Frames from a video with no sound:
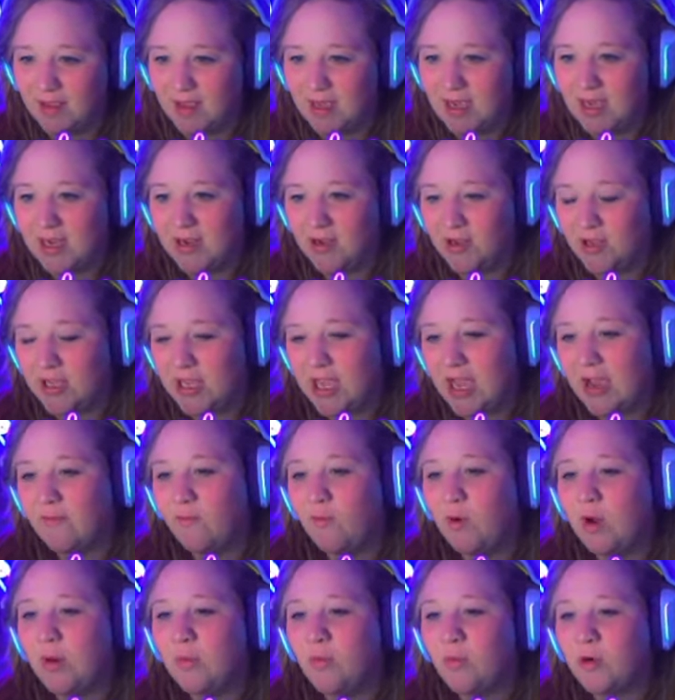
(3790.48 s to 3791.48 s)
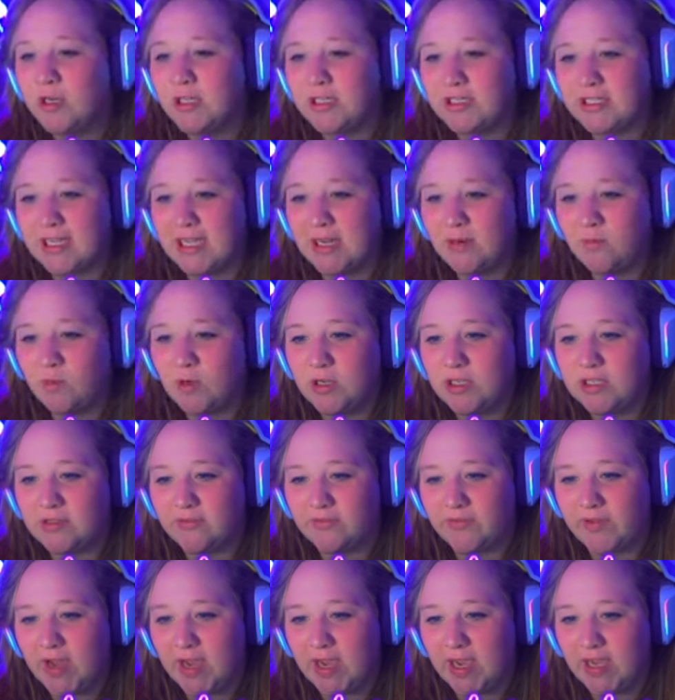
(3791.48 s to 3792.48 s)
I only have one more dead one to
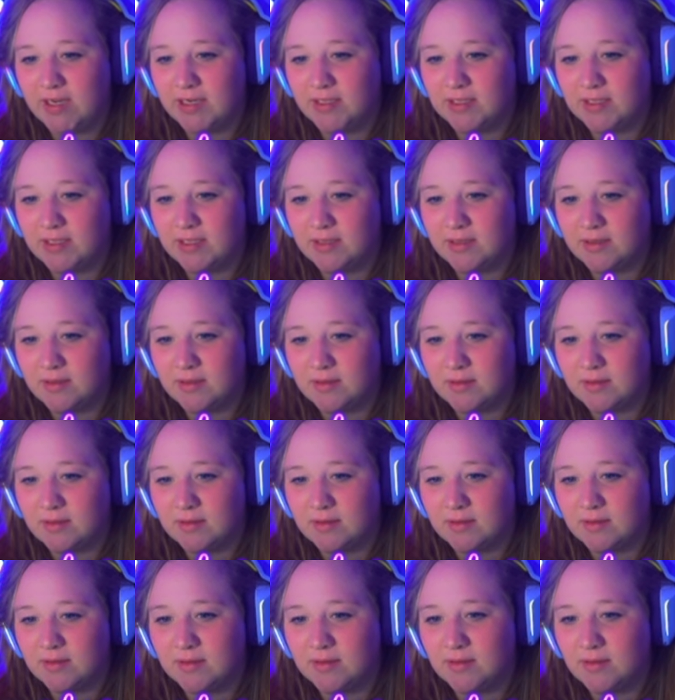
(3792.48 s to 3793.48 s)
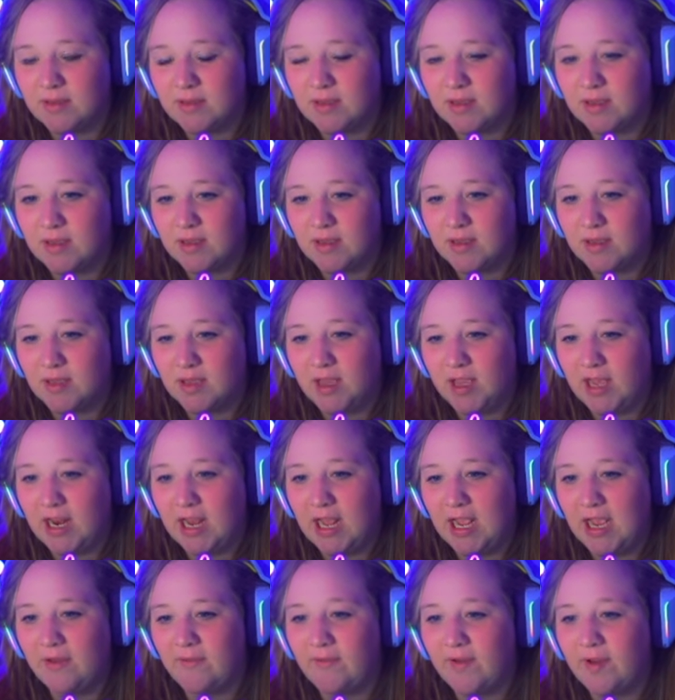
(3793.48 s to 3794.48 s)
find. And I
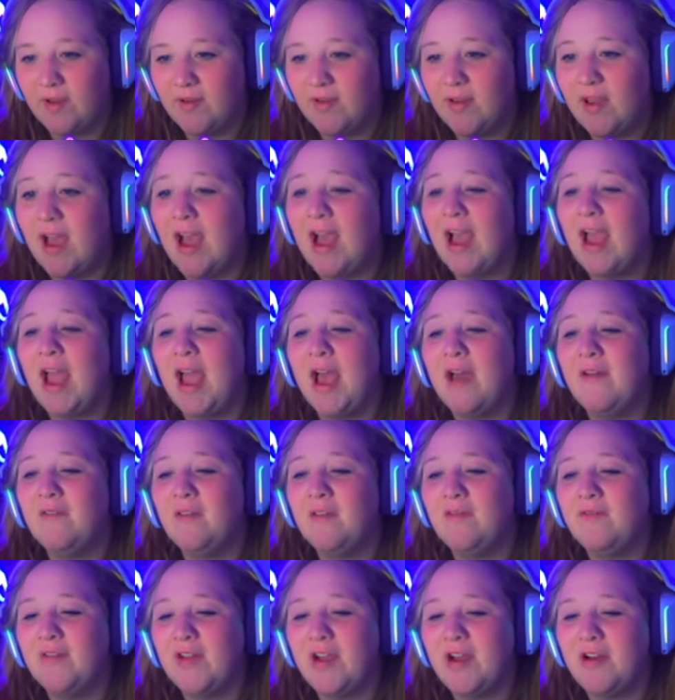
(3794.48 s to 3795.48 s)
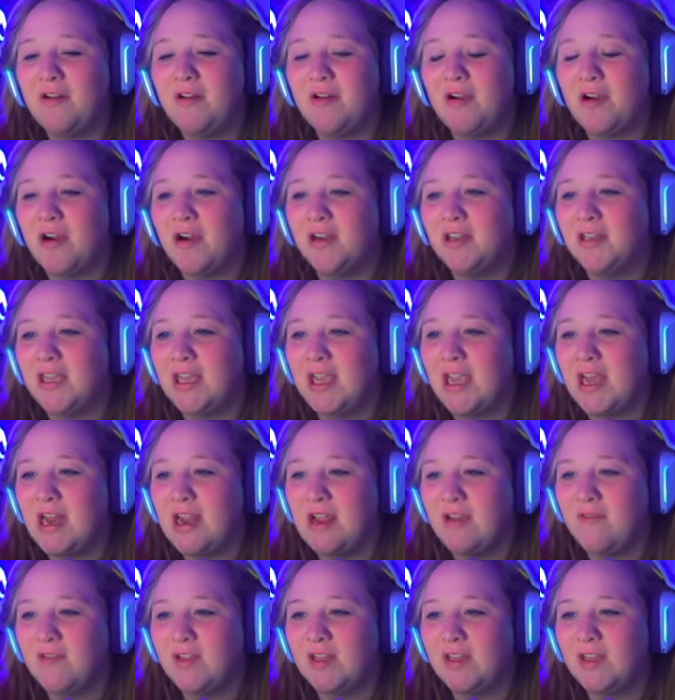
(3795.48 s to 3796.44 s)
have I haven't found hardly any of the